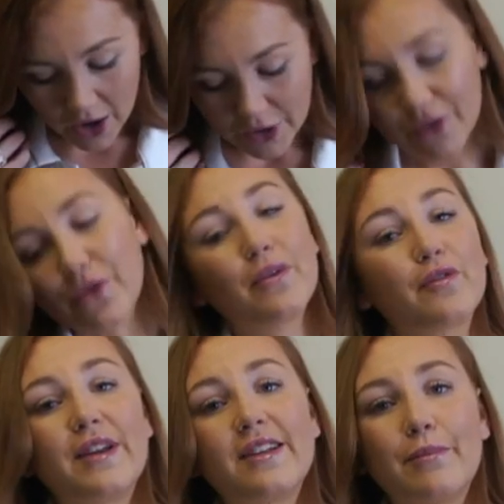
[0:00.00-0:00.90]
I just thought it
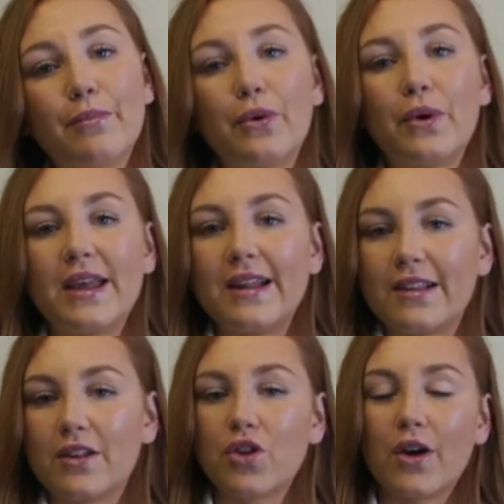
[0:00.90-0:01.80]
was really simple and
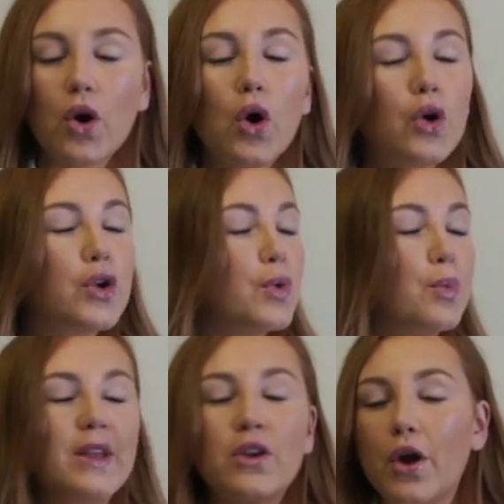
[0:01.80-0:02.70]
easy to chuck
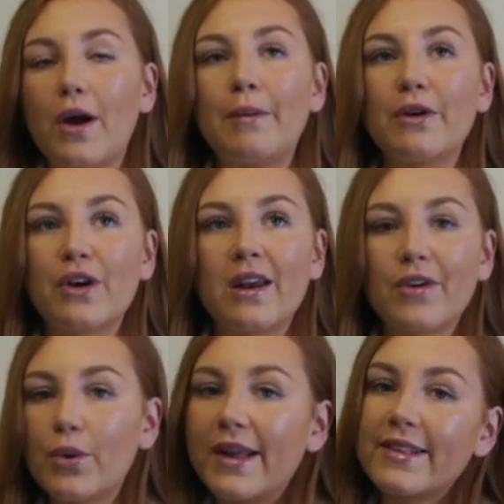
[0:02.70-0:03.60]
on. We know how much I
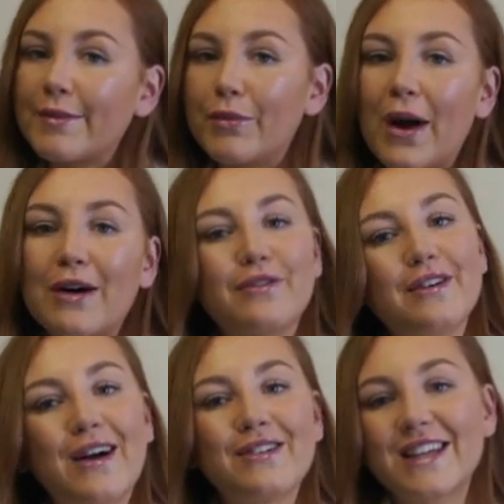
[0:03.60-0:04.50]
love a quick and simple
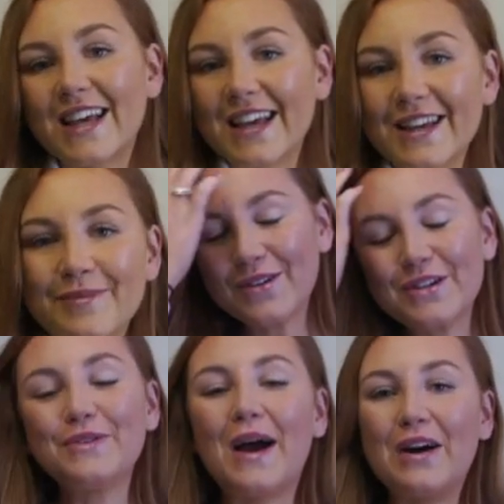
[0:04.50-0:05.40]
outfit round here. I'm
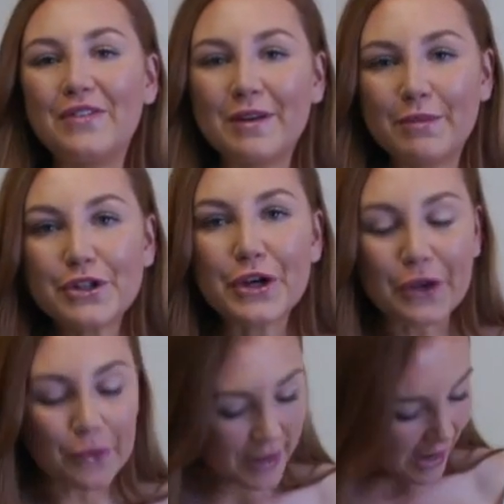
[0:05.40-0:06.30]
on to outfit number two. We